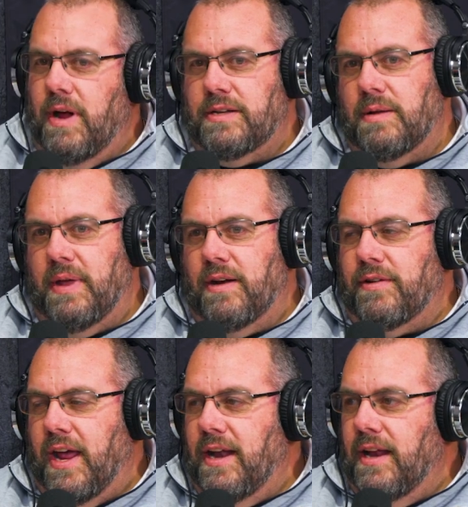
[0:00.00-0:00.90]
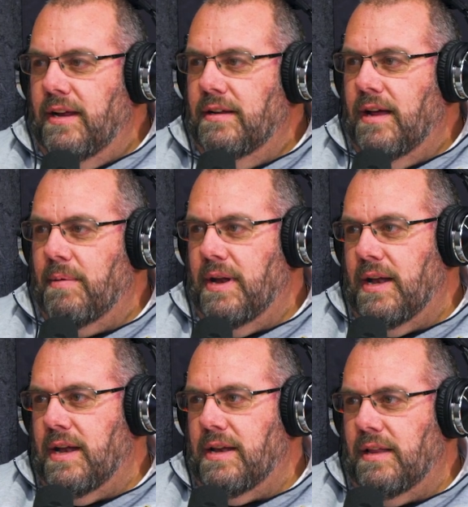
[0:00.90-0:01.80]
Well, it's going to be entertaining. I mean,
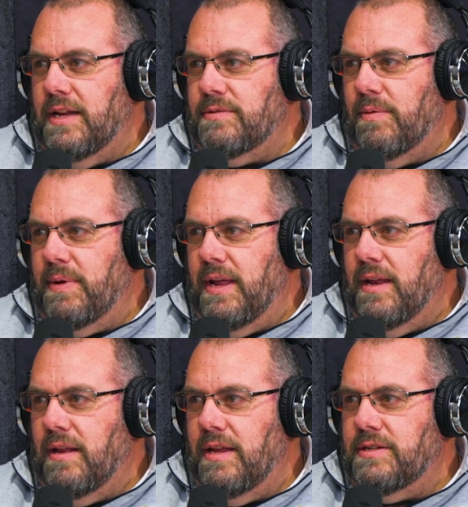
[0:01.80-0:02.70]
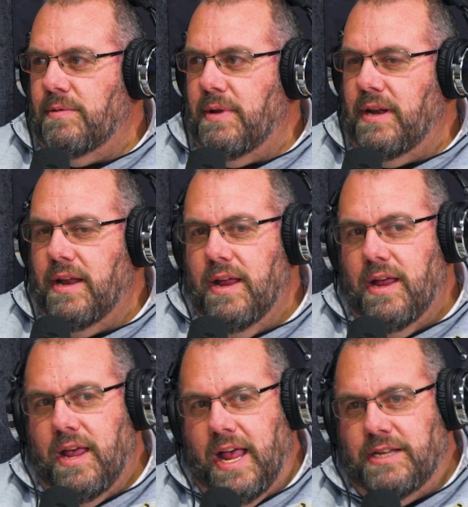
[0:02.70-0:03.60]
at least we'll be.
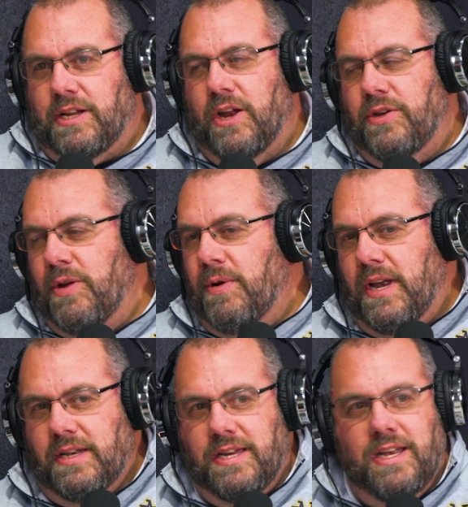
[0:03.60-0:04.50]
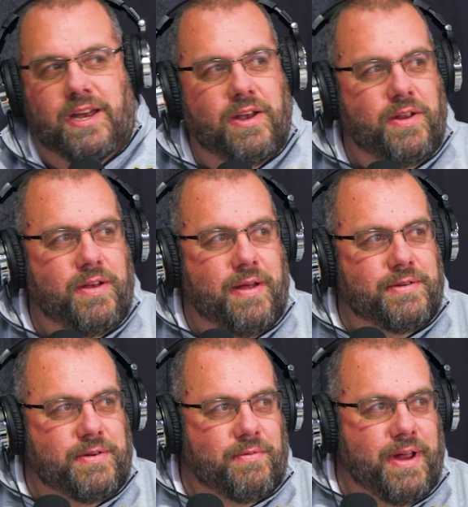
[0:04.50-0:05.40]
It's going to do what it intended to do, and that
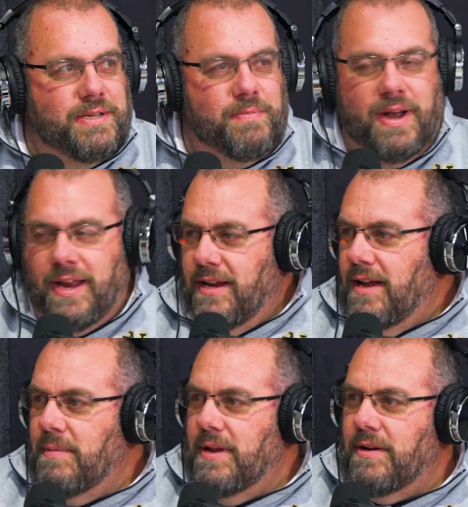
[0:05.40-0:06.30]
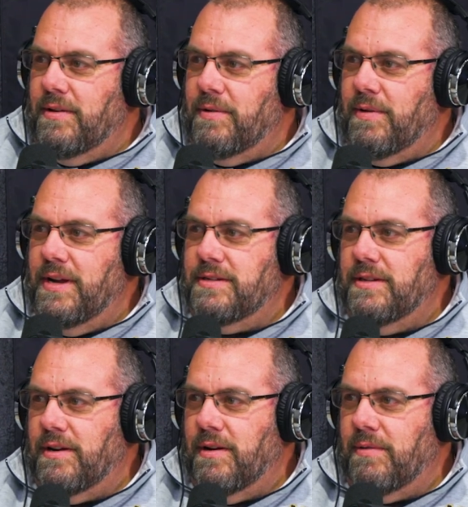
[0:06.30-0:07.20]
was to raise money. I mean, they're going
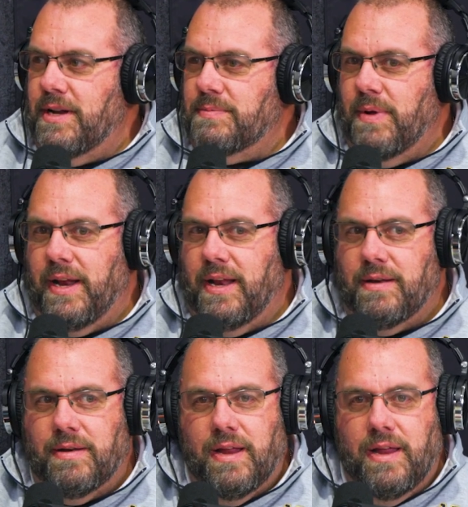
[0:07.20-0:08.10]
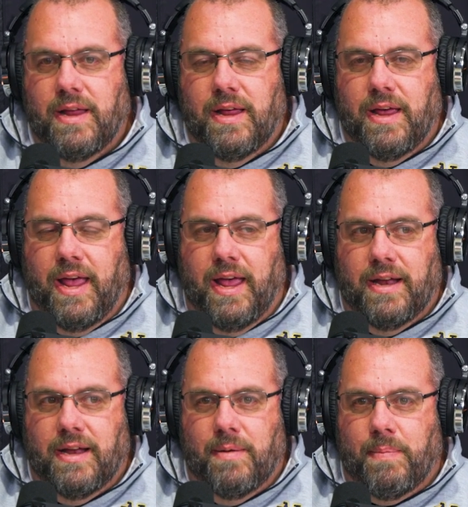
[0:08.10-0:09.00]
to raise money,
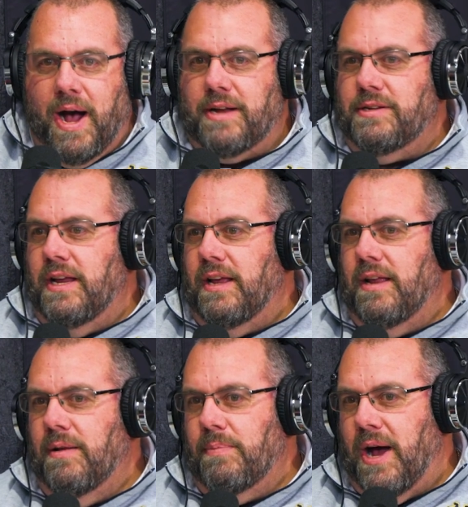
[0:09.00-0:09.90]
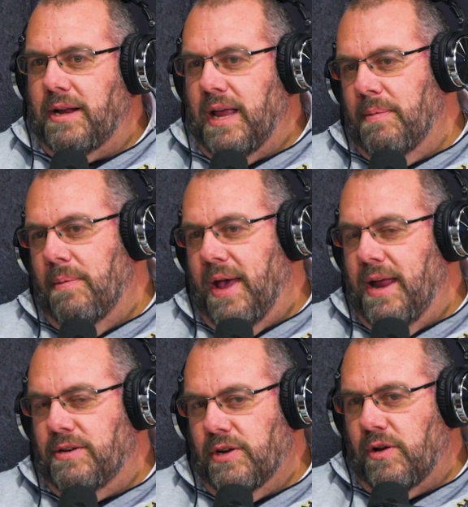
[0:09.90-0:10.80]
and boxing,
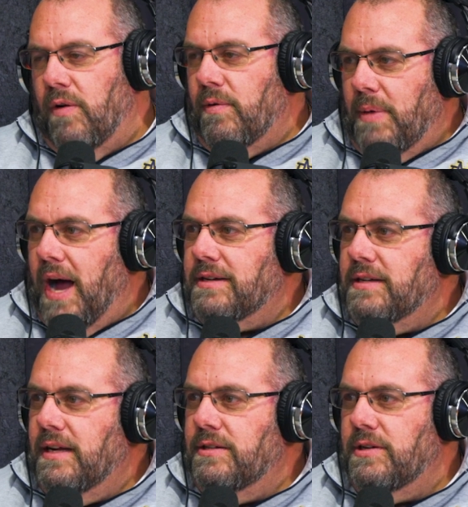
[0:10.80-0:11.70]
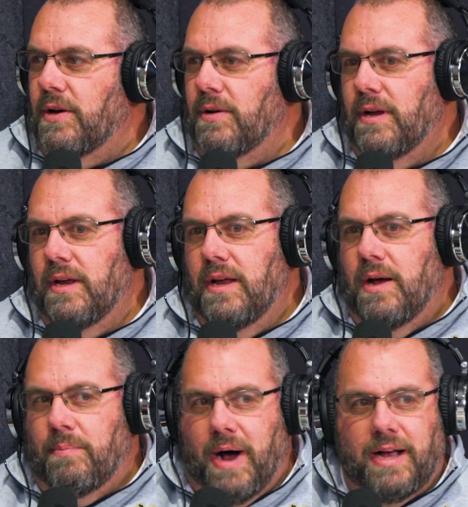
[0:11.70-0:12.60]
MMA took over boxing, so
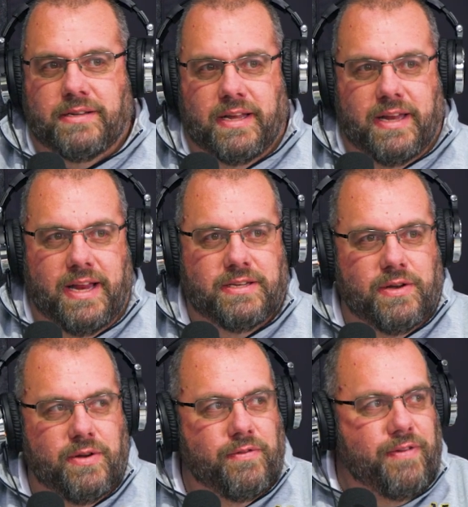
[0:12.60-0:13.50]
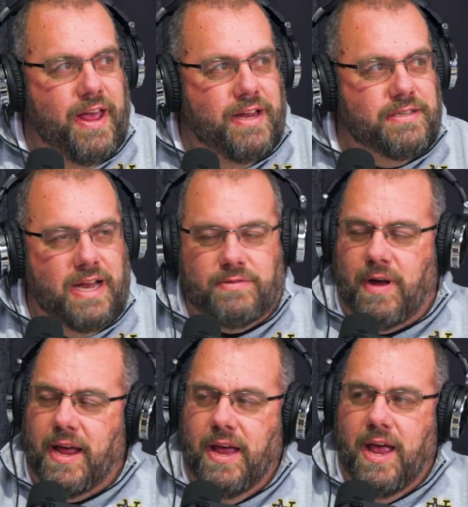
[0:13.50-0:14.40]
boxing needs a new face. That's
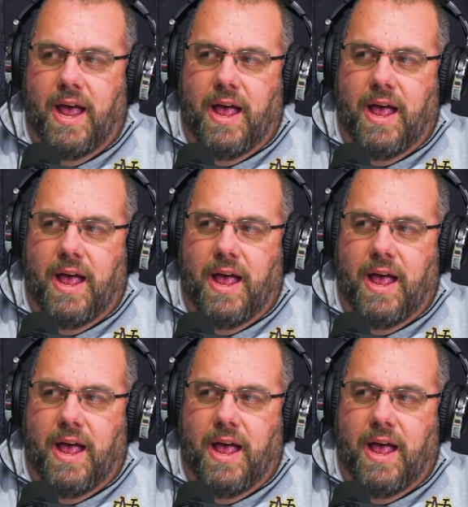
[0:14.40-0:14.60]
why